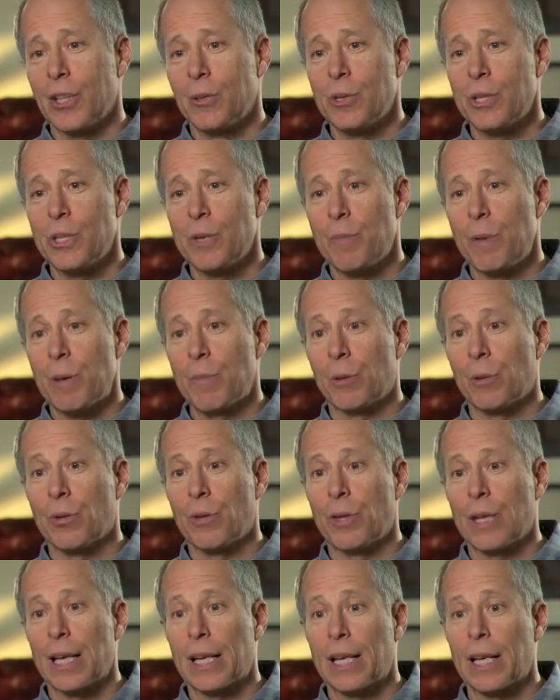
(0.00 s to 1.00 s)
we see people who
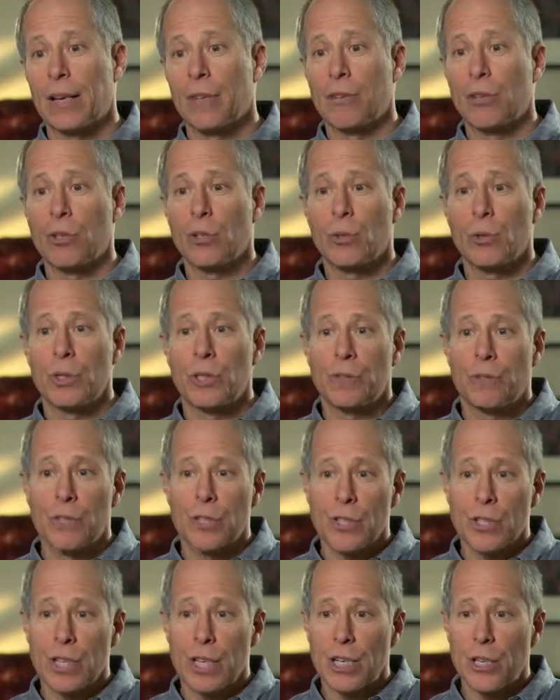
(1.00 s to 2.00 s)
think that if you do a
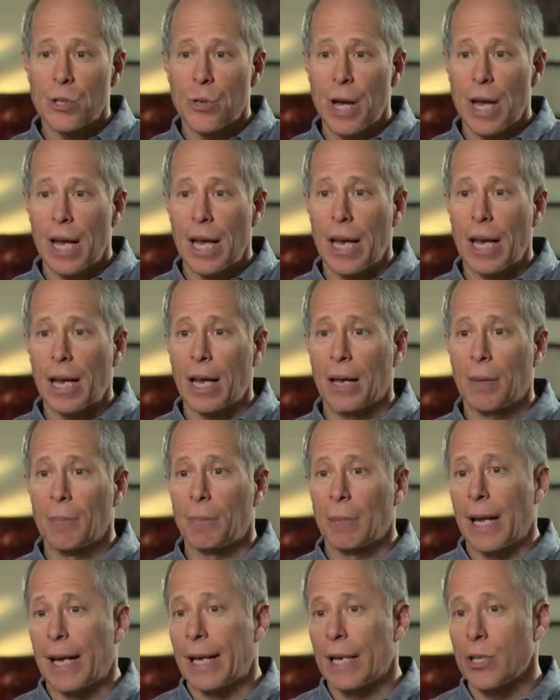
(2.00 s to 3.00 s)
diversity training,
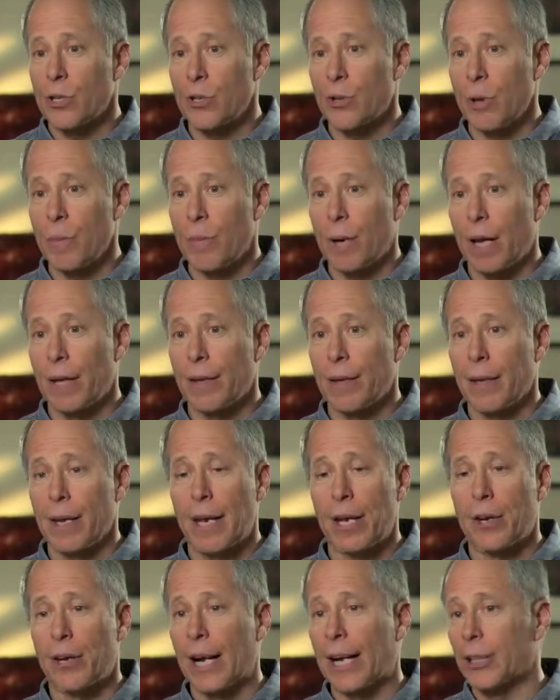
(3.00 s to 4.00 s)
Black History Month, and
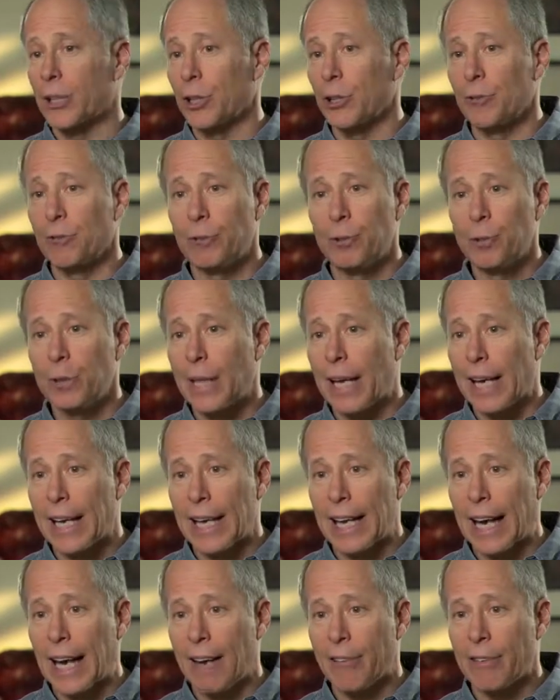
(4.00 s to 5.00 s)
International Food Day
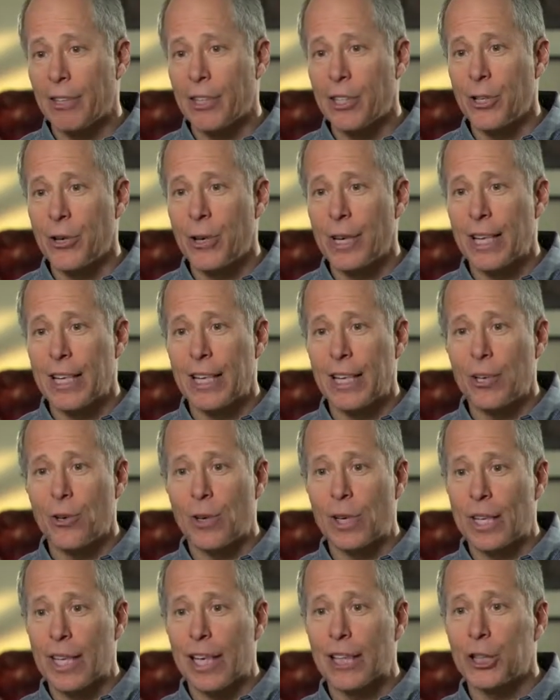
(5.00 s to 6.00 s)
in a cafeteria, that you
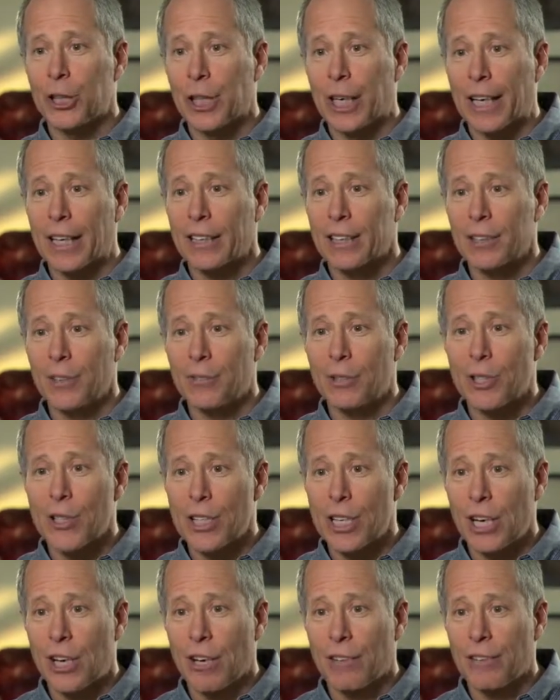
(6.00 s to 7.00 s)
can then check
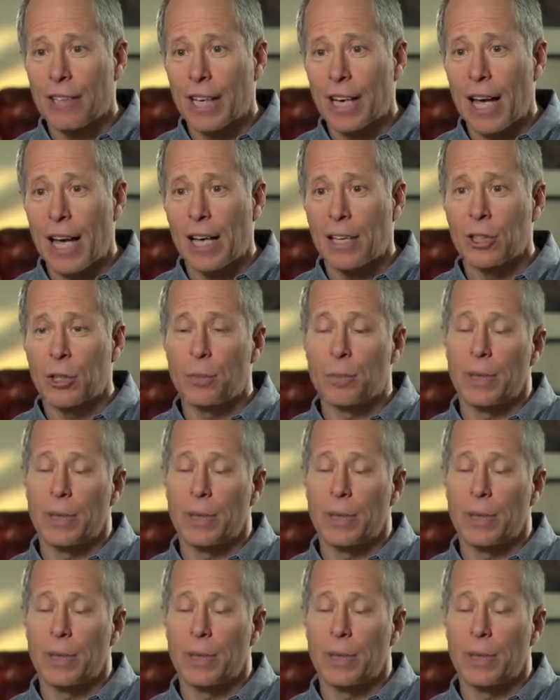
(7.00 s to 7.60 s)
diversity off the calendar.